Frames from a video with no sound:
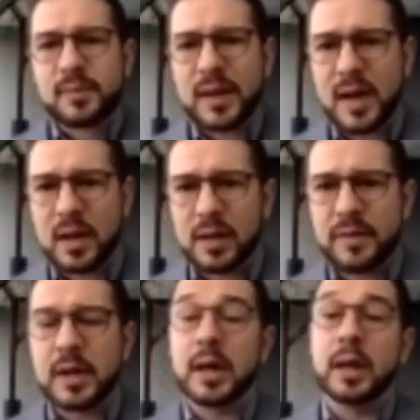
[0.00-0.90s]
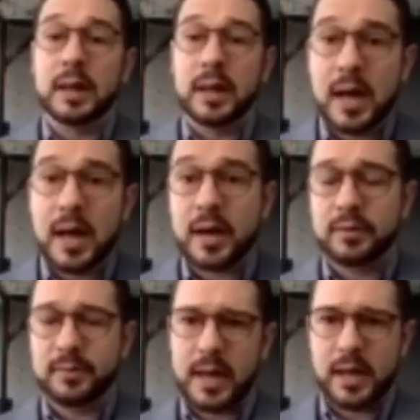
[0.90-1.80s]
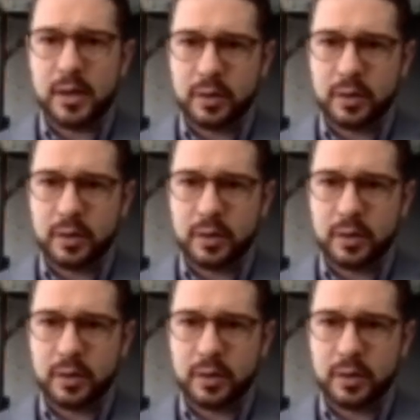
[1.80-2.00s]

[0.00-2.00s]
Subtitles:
they're leaving a lot of money